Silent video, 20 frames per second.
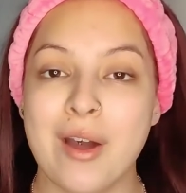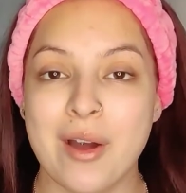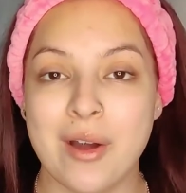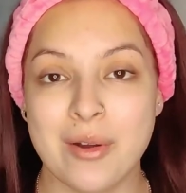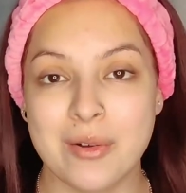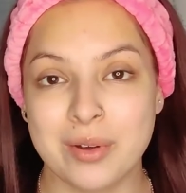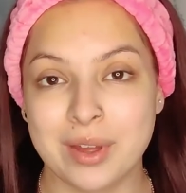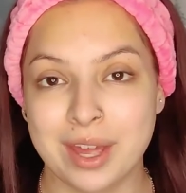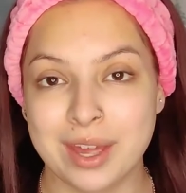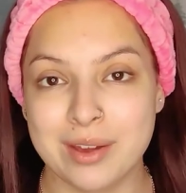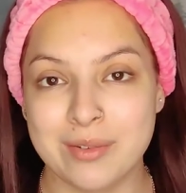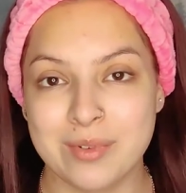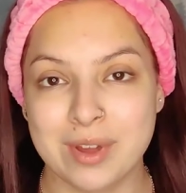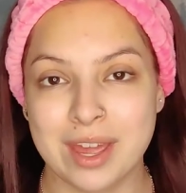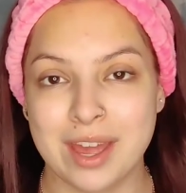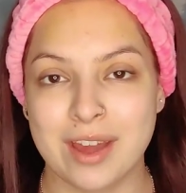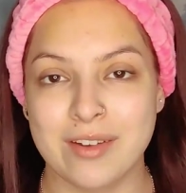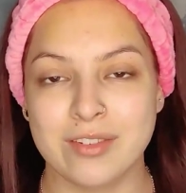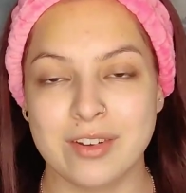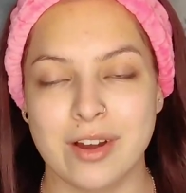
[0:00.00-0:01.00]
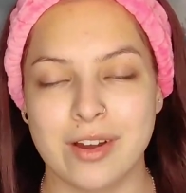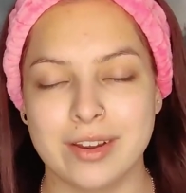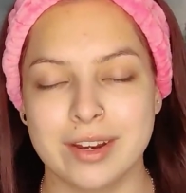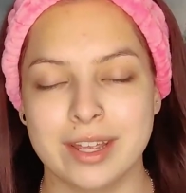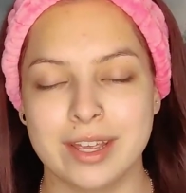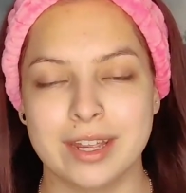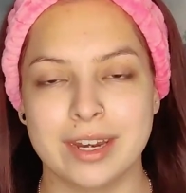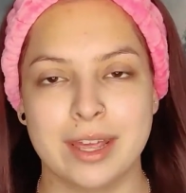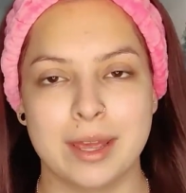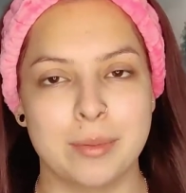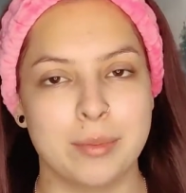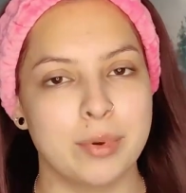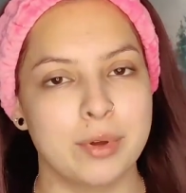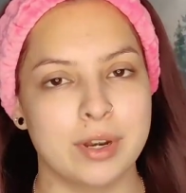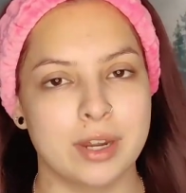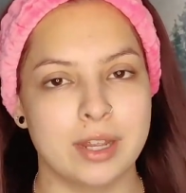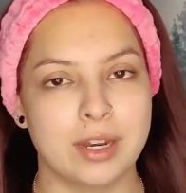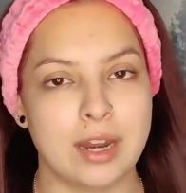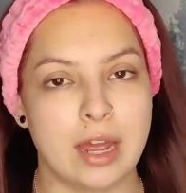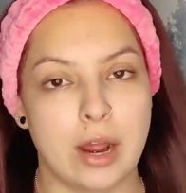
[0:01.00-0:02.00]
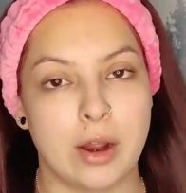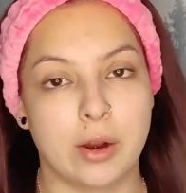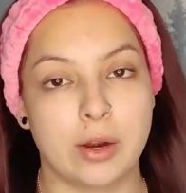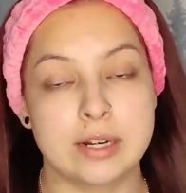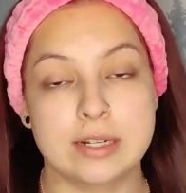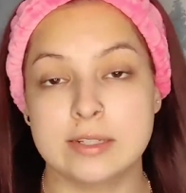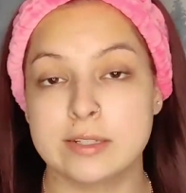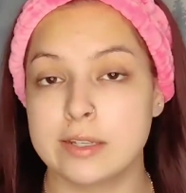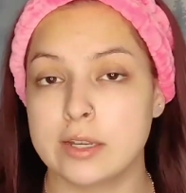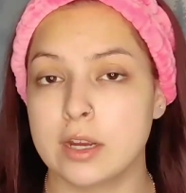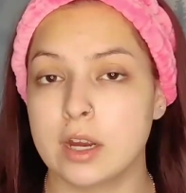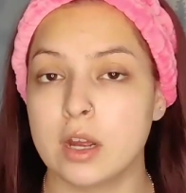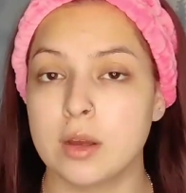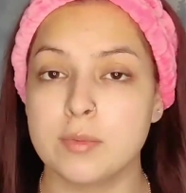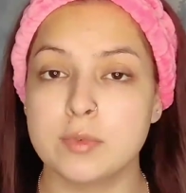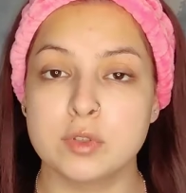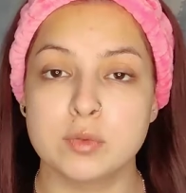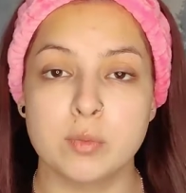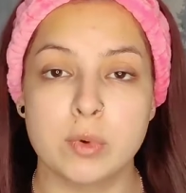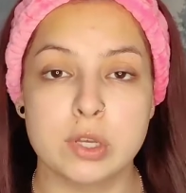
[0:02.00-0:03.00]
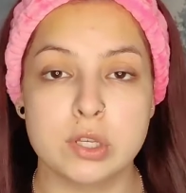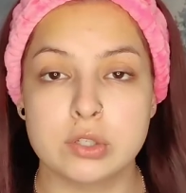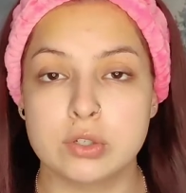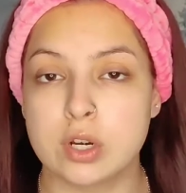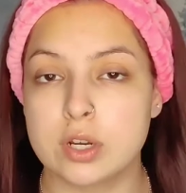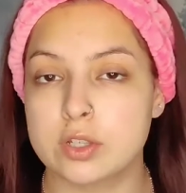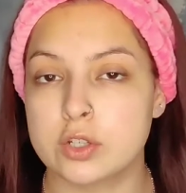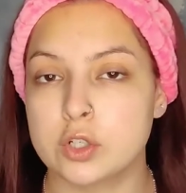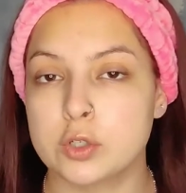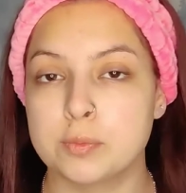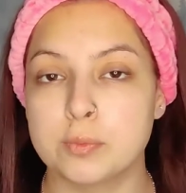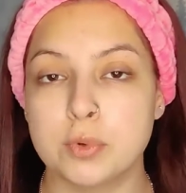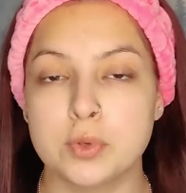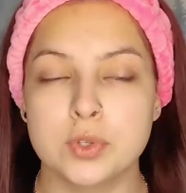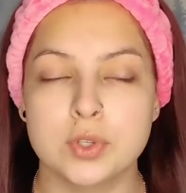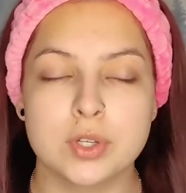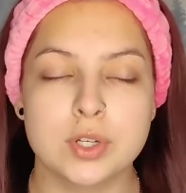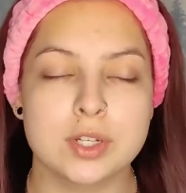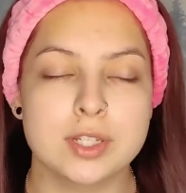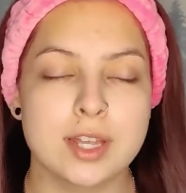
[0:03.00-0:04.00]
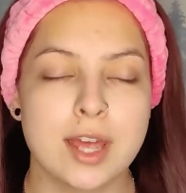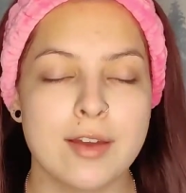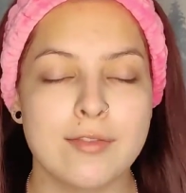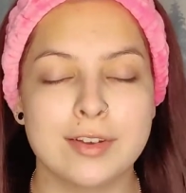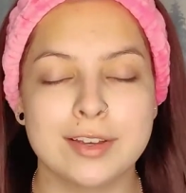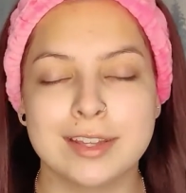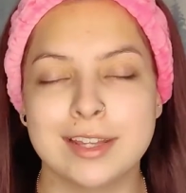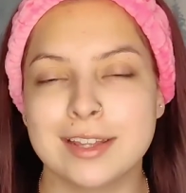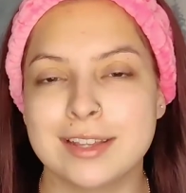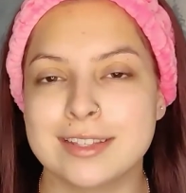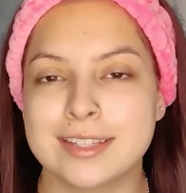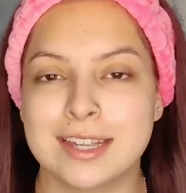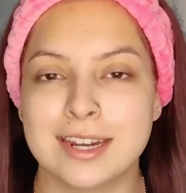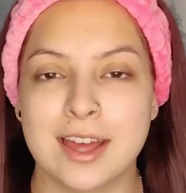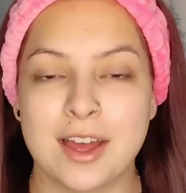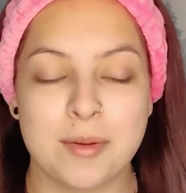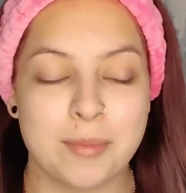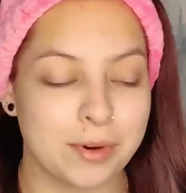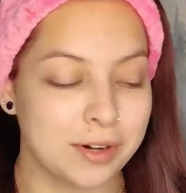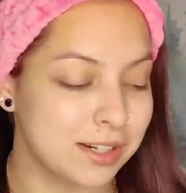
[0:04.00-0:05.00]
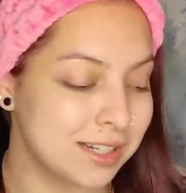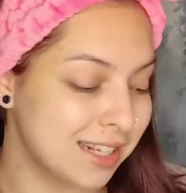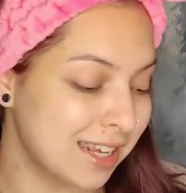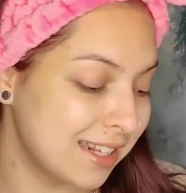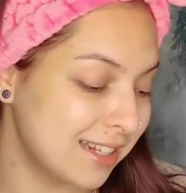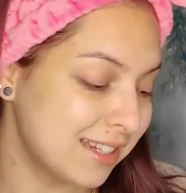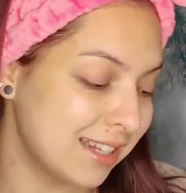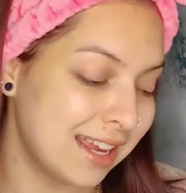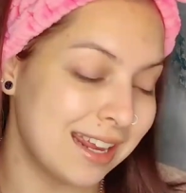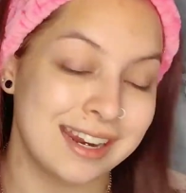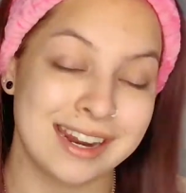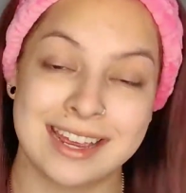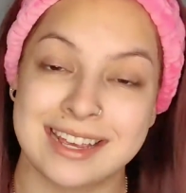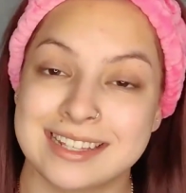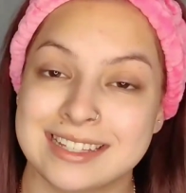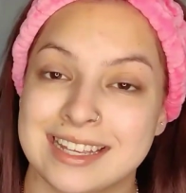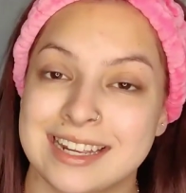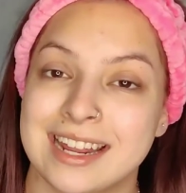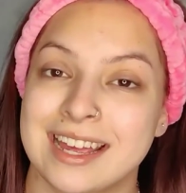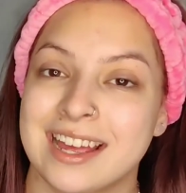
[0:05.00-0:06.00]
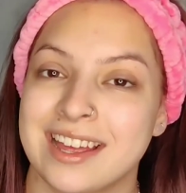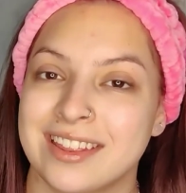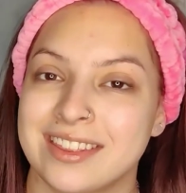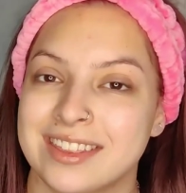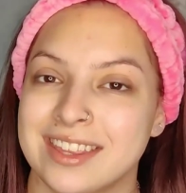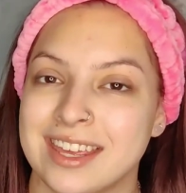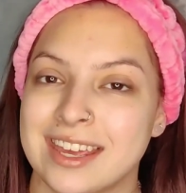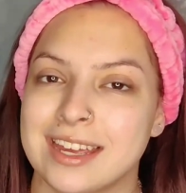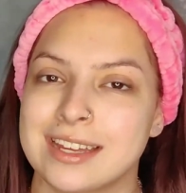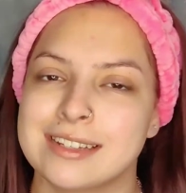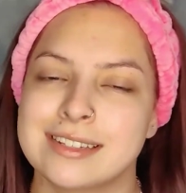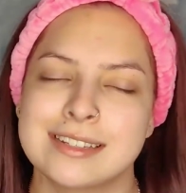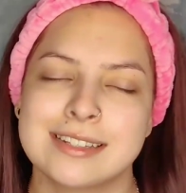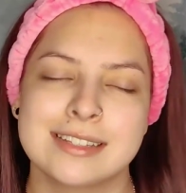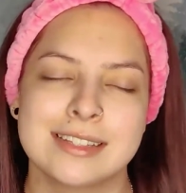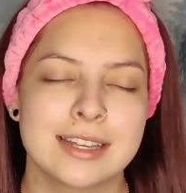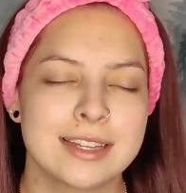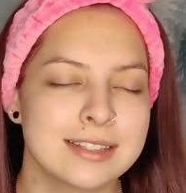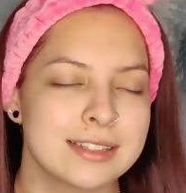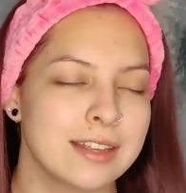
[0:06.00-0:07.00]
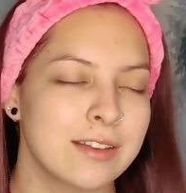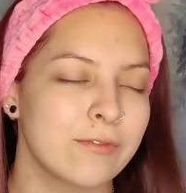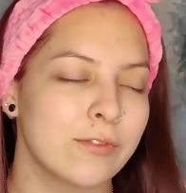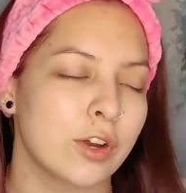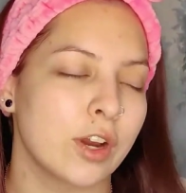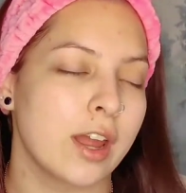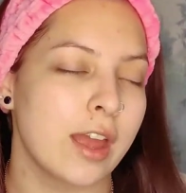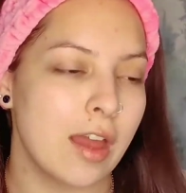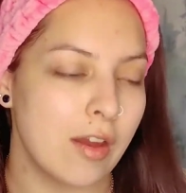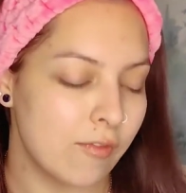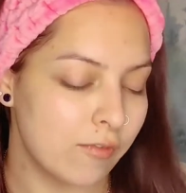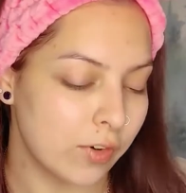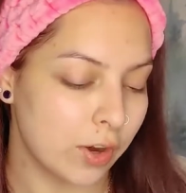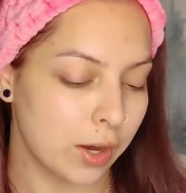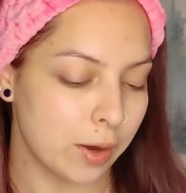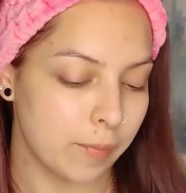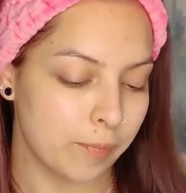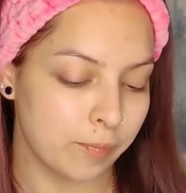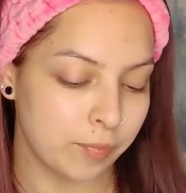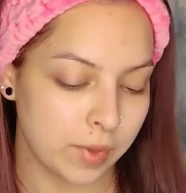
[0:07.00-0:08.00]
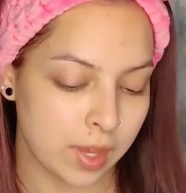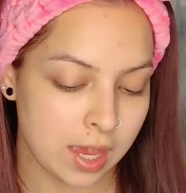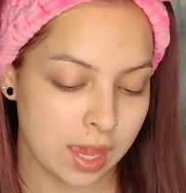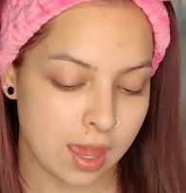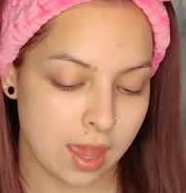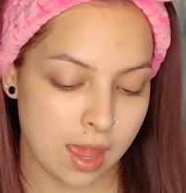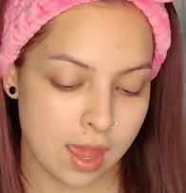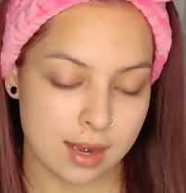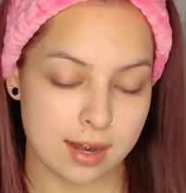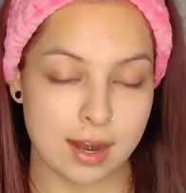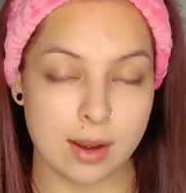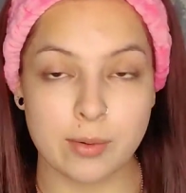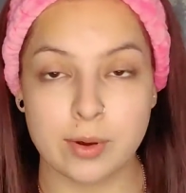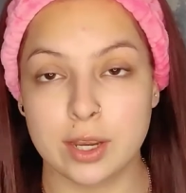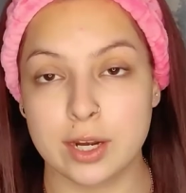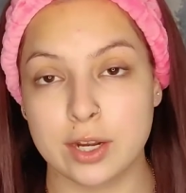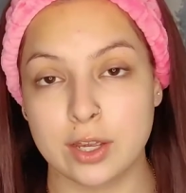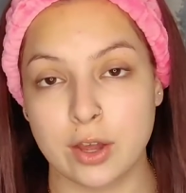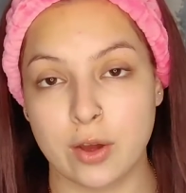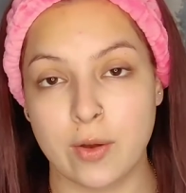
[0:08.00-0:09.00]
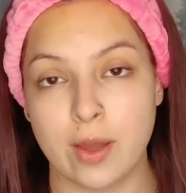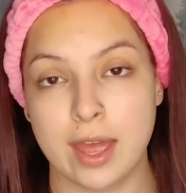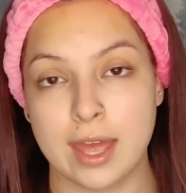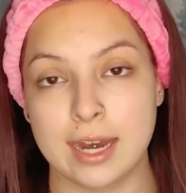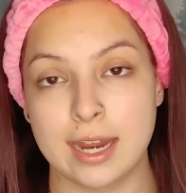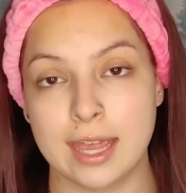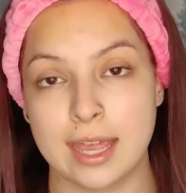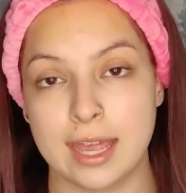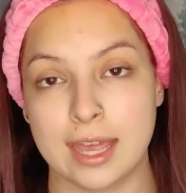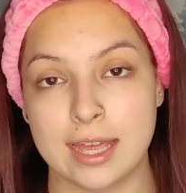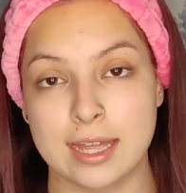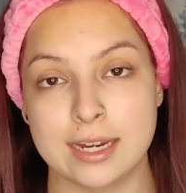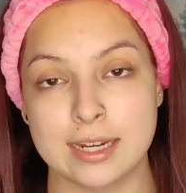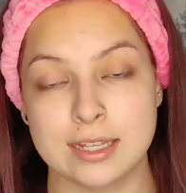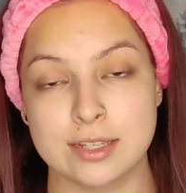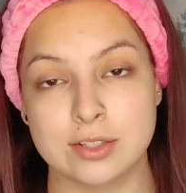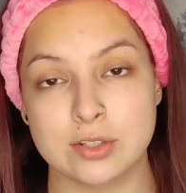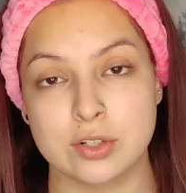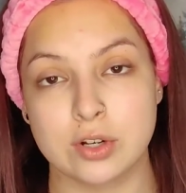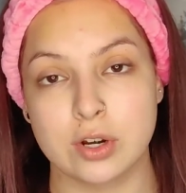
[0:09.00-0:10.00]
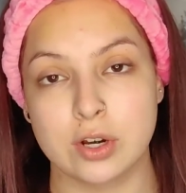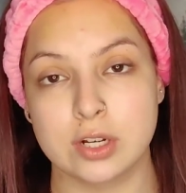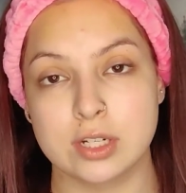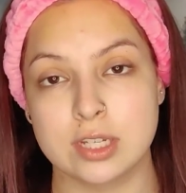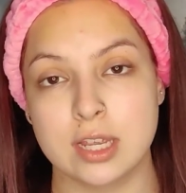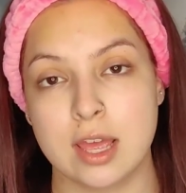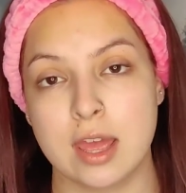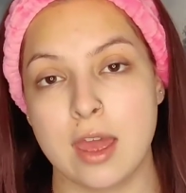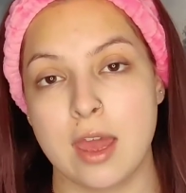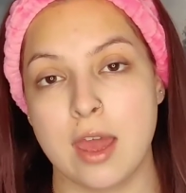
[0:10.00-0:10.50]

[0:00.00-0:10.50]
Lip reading: Okay, we have gone in and put in our serums, moisturizers, boosters, everything that's going to help our skin stay nice and healthy and sexy forever. Now we're going to go ahead and start